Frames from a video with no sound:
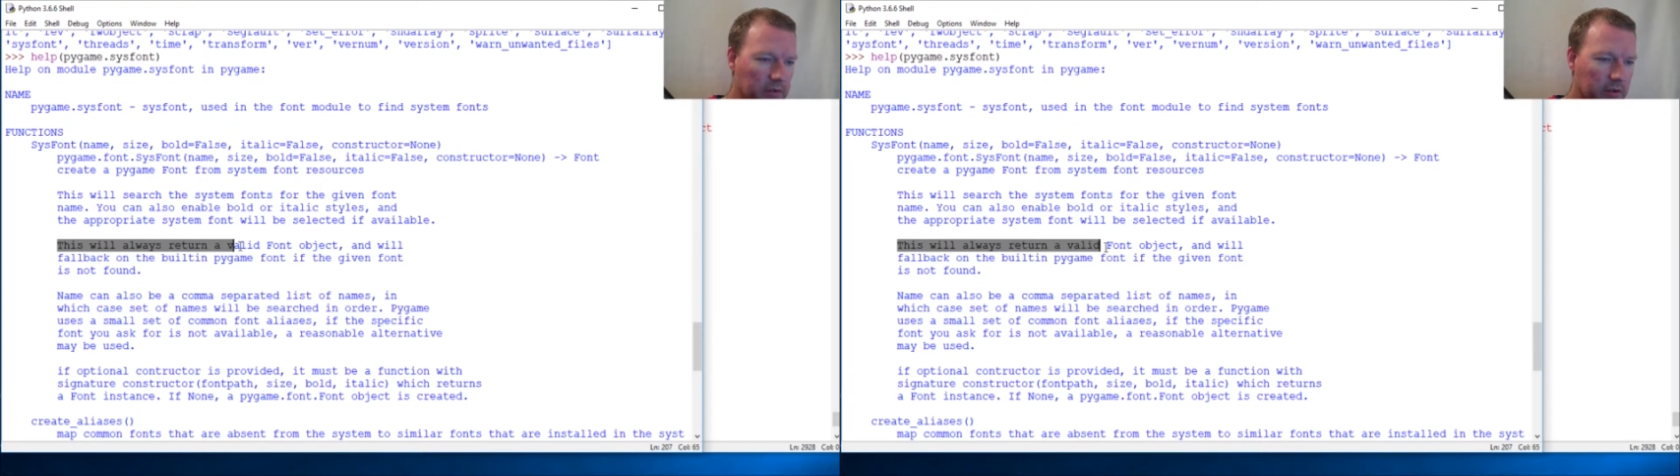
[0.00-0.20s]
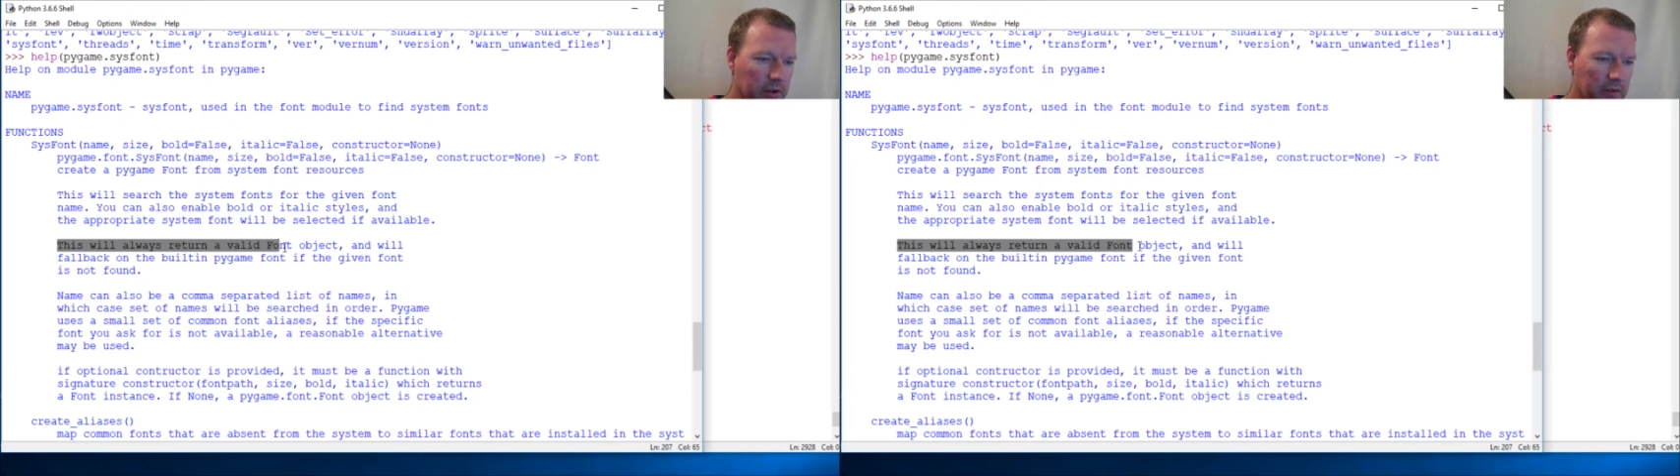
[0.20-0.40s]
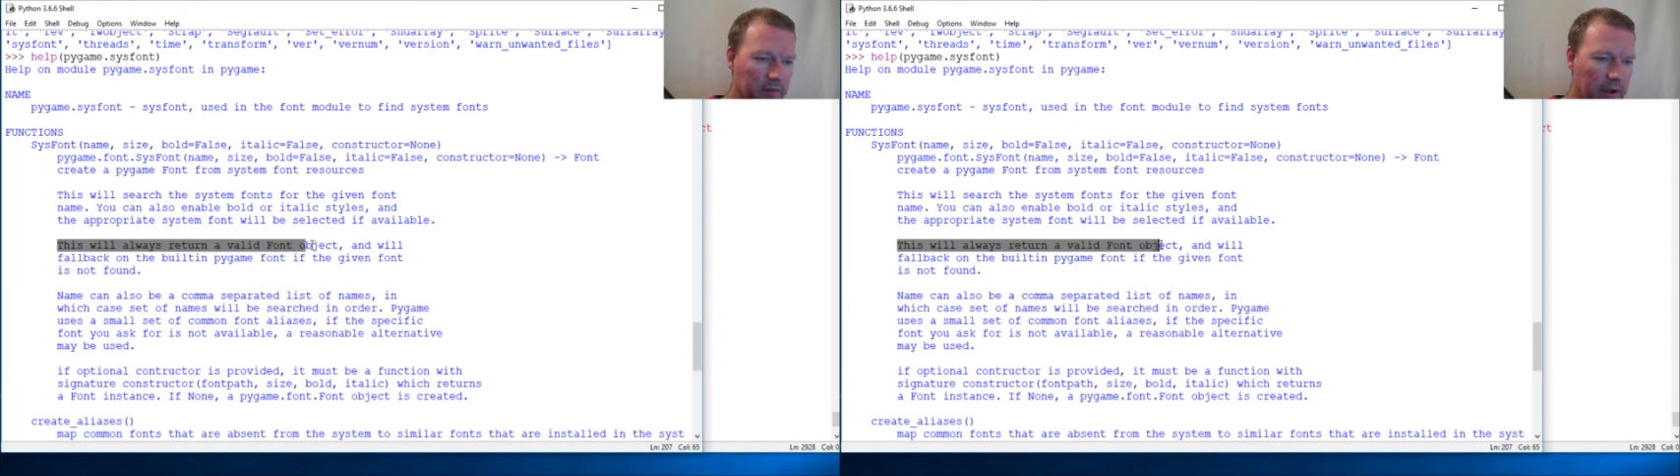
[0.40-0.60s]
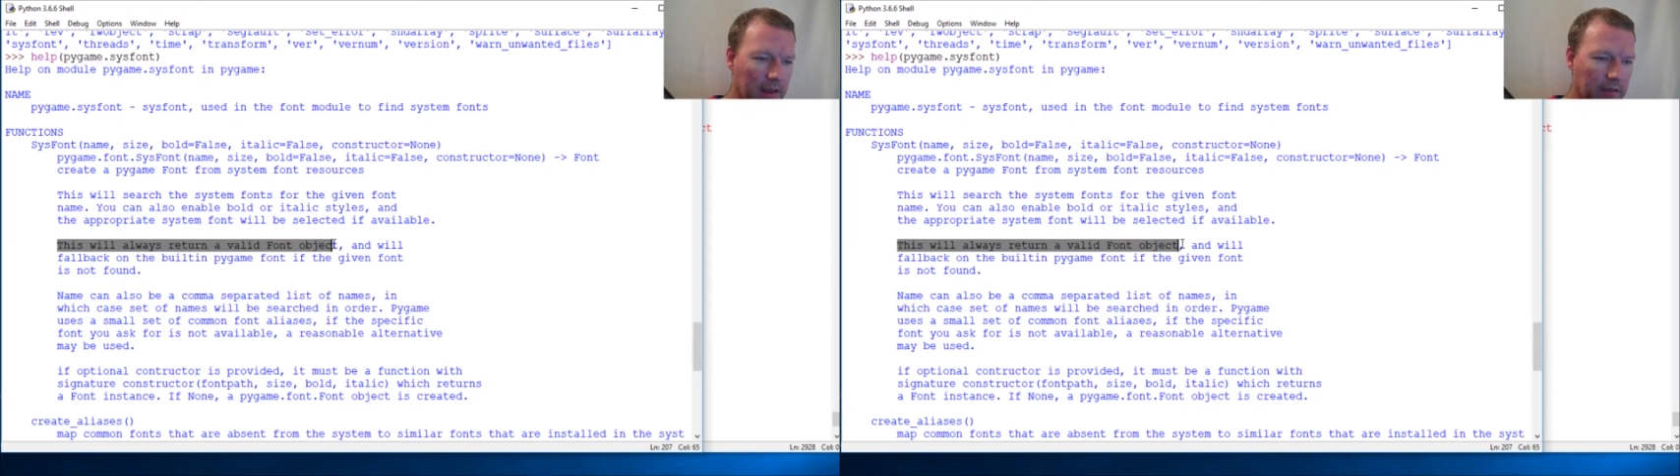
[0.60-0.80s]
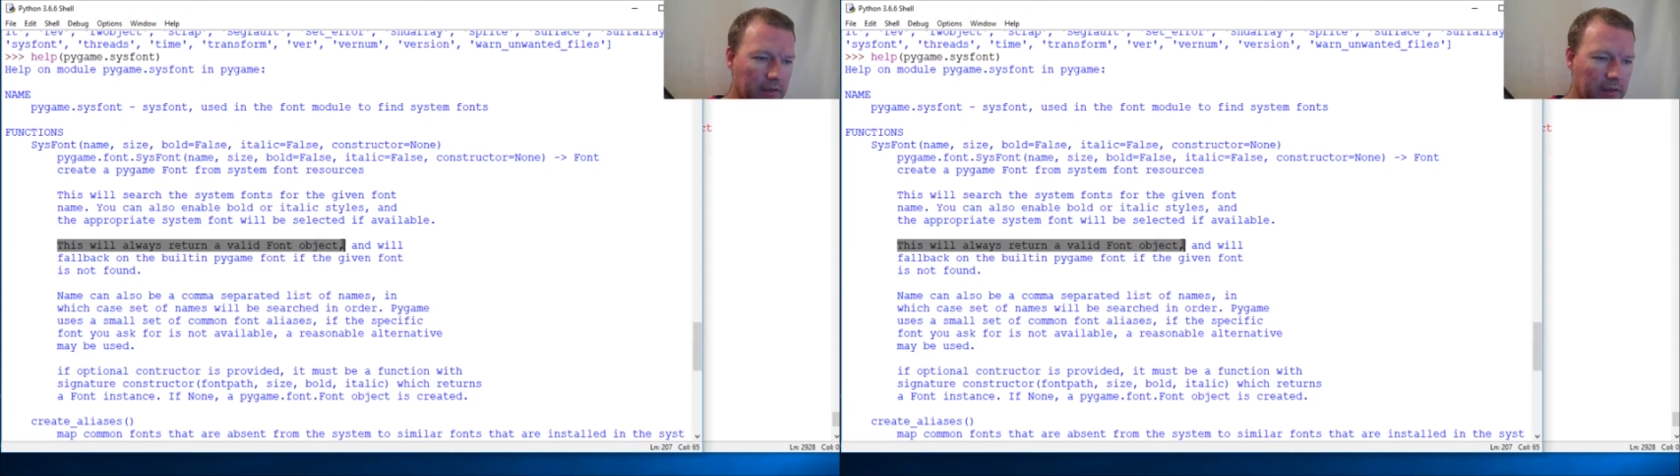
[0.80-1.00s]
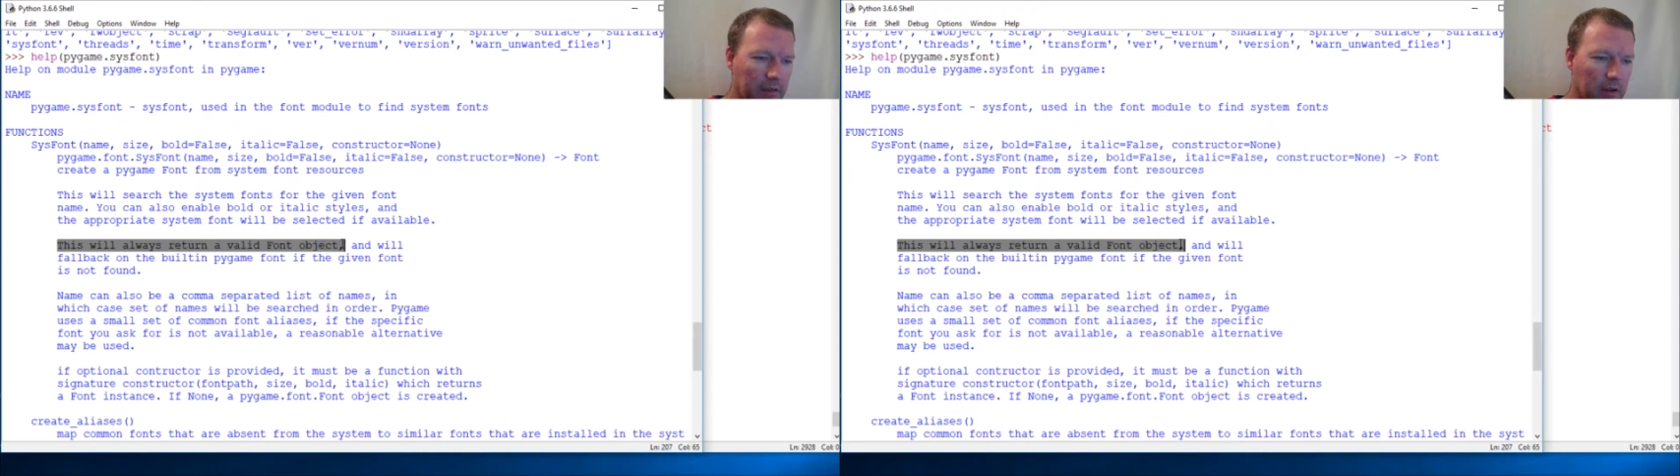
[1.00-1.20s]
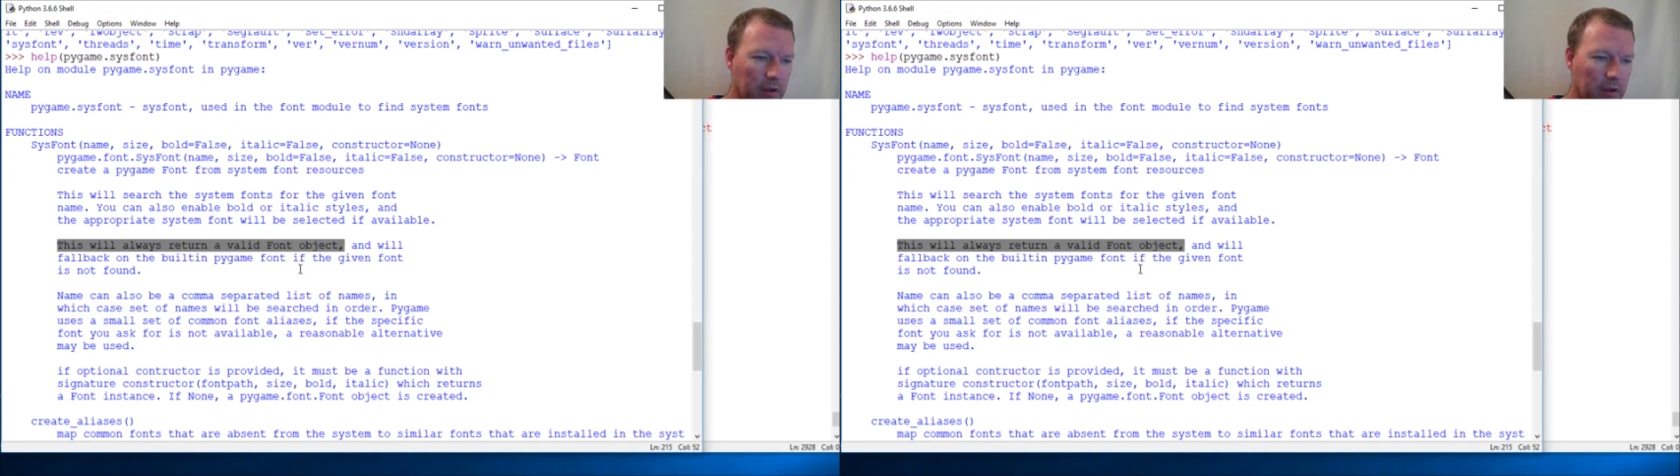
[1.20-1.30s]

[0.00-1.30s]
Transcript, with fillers: return a valid